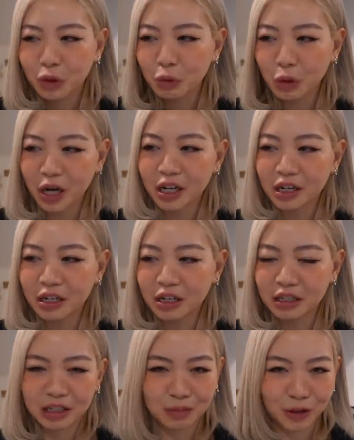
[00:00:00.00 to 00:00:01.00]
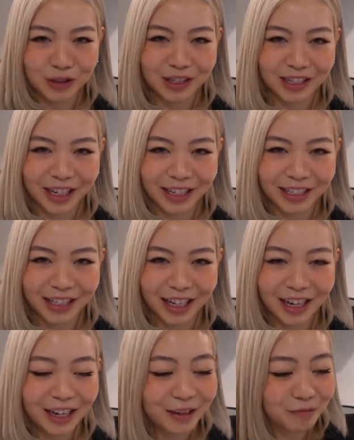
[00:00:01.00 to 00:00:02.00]
what it's supposed to taste
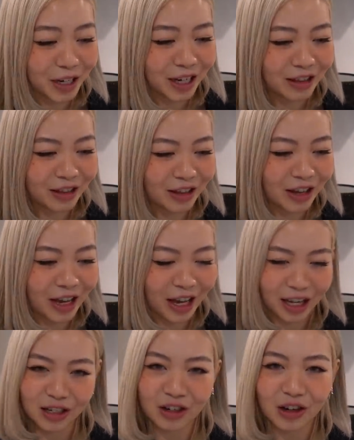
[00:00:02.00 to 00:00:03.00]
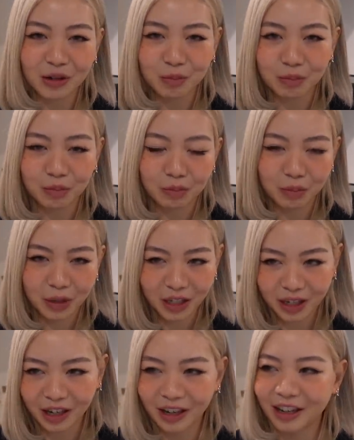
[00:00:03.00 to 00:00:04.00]
like, but the eggnog
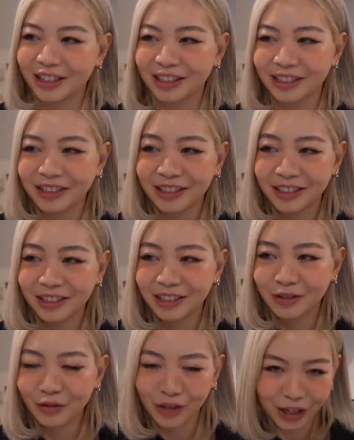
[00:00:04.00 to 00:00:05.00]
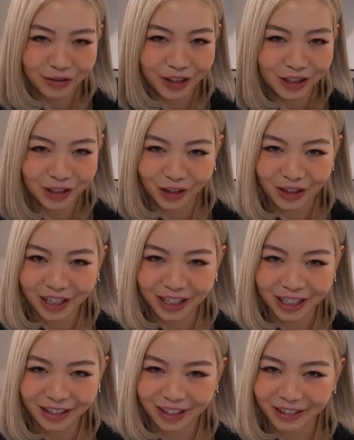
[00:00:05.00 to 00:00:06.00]
pecan flavored donut
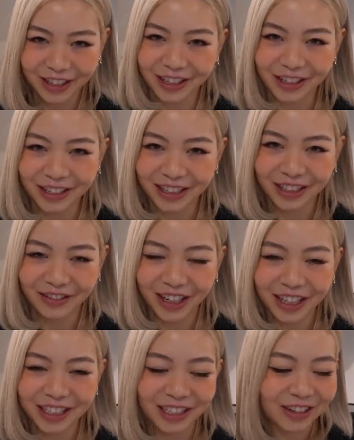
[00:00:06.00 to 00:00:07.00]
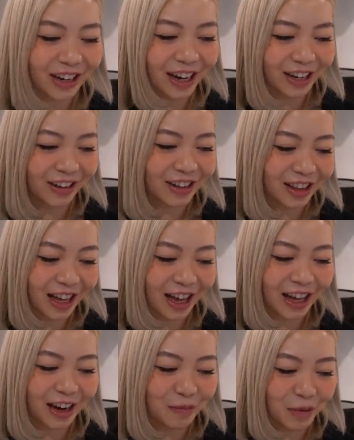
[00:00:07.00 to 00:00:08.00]
sounded really good to me. So I got
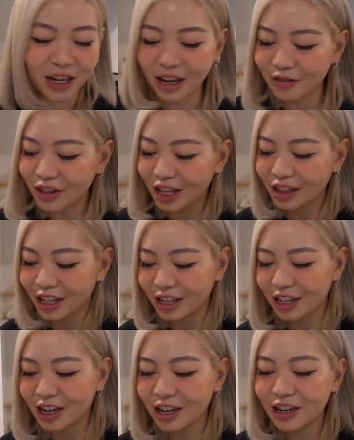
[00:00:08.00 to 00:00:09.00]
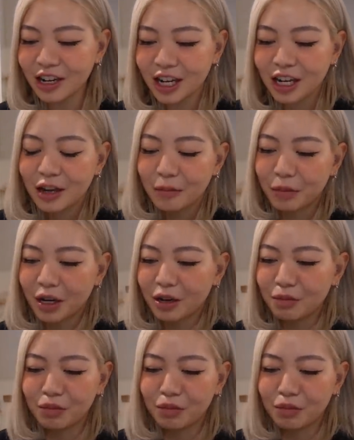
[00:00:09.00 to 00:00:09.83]
that. I might have that later, but